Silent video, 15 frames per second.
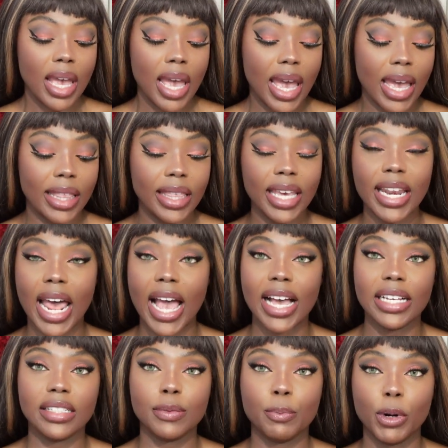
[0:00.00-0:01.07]
And then,
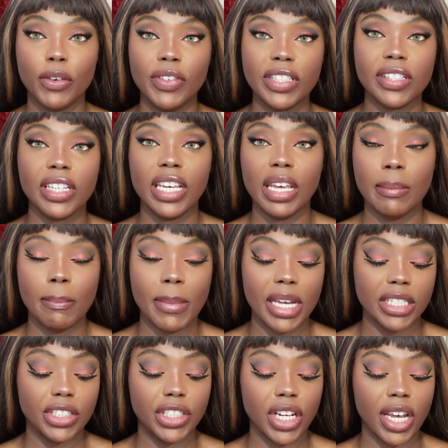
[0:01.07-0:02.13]
as previously
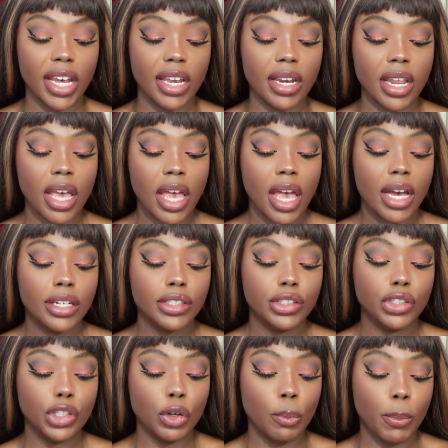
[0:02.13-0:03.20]
mentioned,
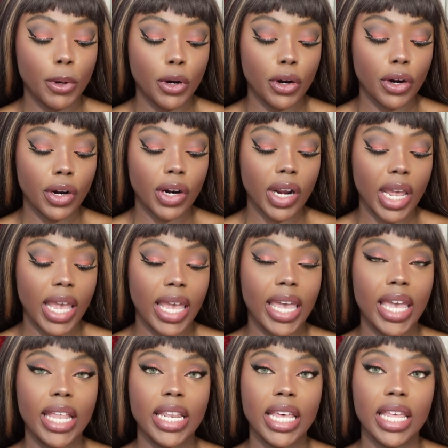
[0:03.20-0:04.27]
Jupiter
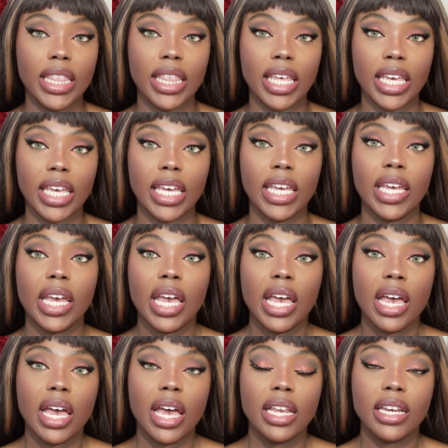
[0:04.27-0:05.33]
in the
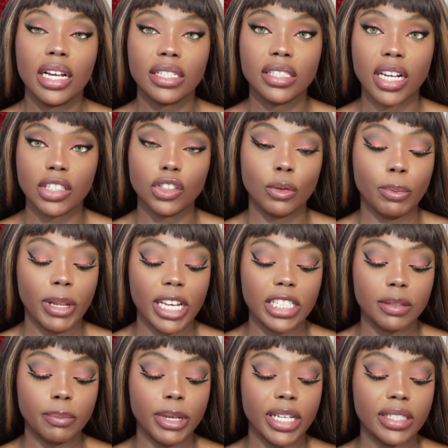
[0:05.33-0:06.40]
nakshatra
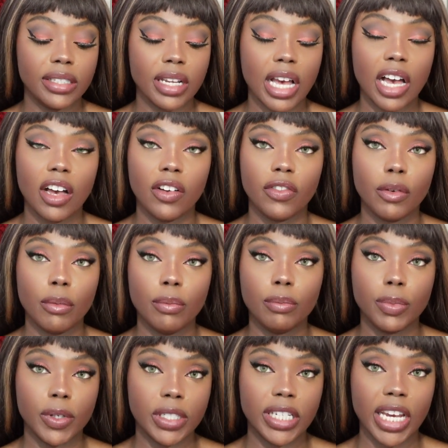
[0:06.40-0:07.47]
placements of
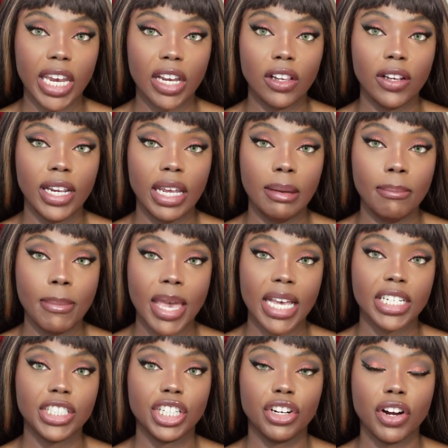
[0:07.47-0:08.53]
particularly
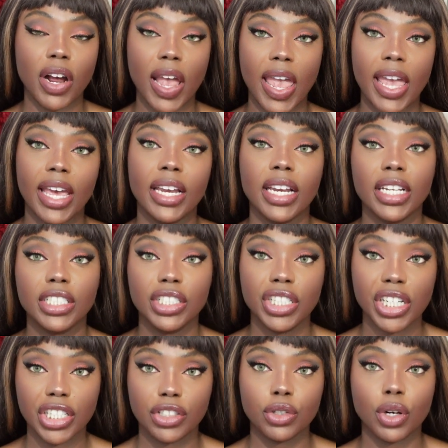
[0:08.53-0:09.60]
Mrigashira and
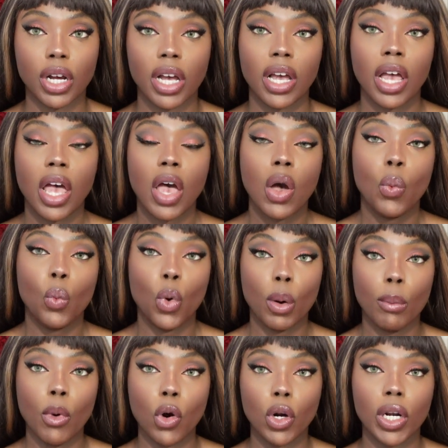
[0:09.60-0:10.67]
Chitra
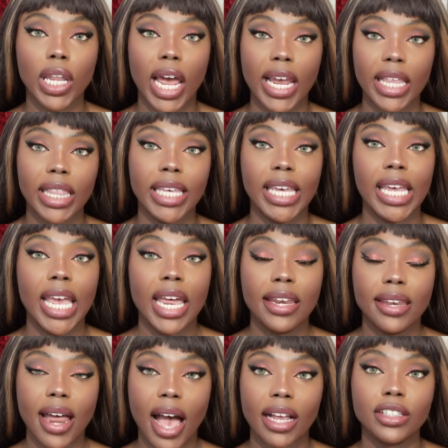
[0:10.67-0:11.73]
were more likely
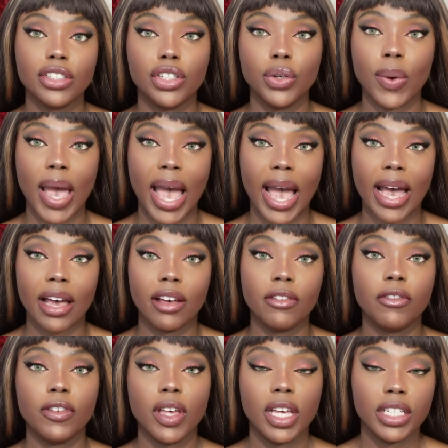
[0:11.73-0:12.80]
not to
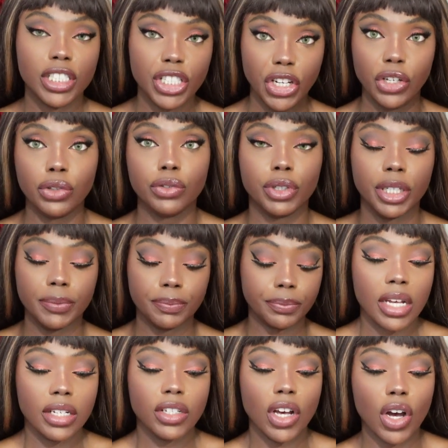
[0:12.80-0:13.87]
have children.
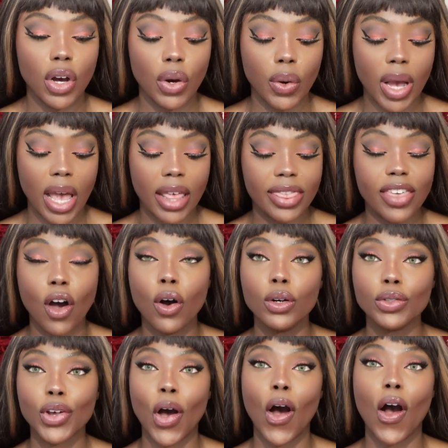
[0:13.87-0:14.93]
So
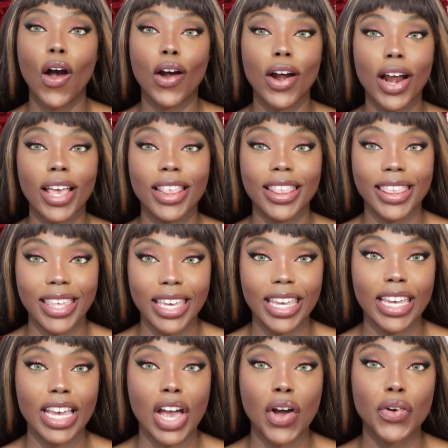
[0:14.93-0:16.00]
those are
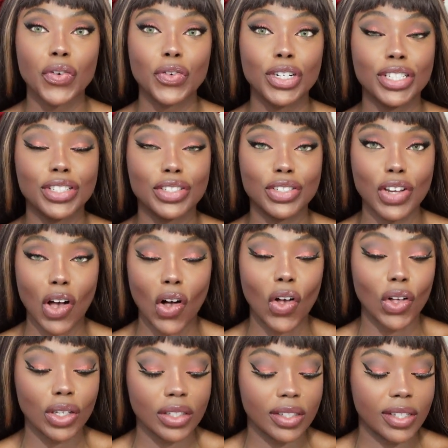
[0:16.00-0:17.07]
the
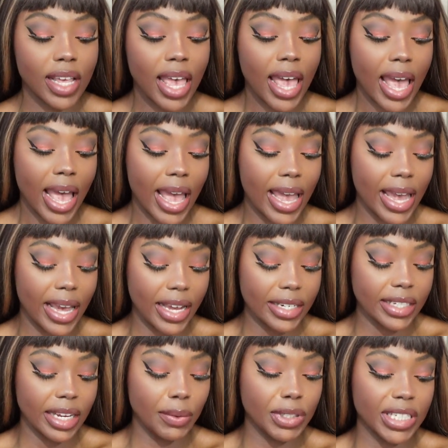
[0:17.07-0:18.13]
results.
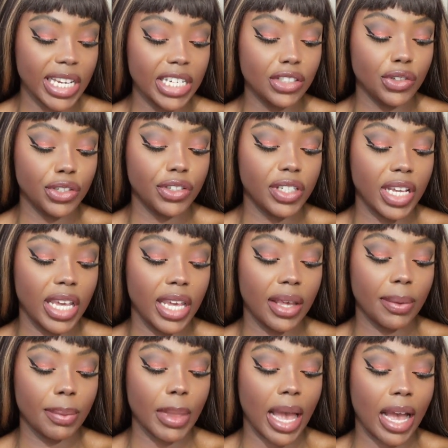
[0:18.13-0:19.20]
And it was
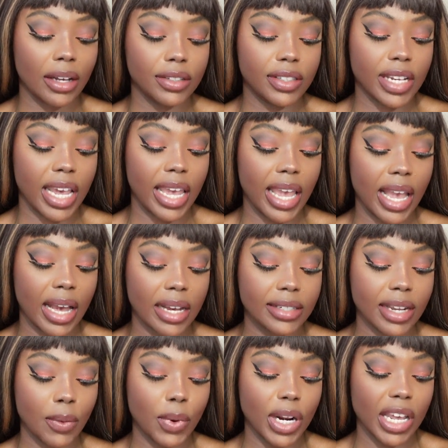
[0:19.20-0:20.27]
interesting, I'll say, because
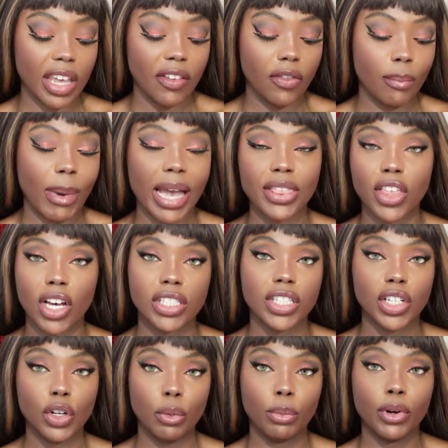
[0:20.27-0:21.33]
I want to give my thoughts
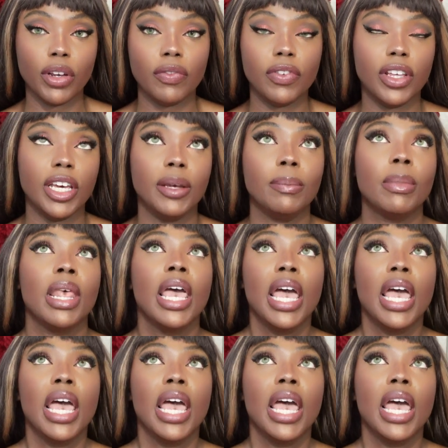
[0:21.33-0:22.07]
a little briefly.